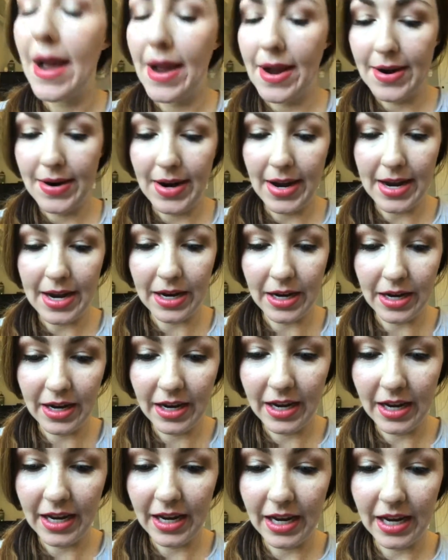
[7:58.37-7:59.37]
Okay,
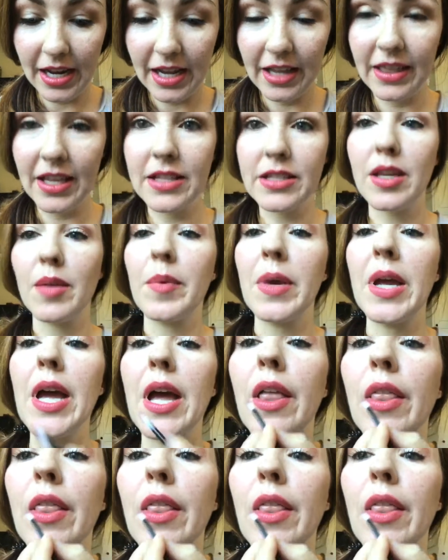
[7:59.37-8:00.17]
and that's gonna be it.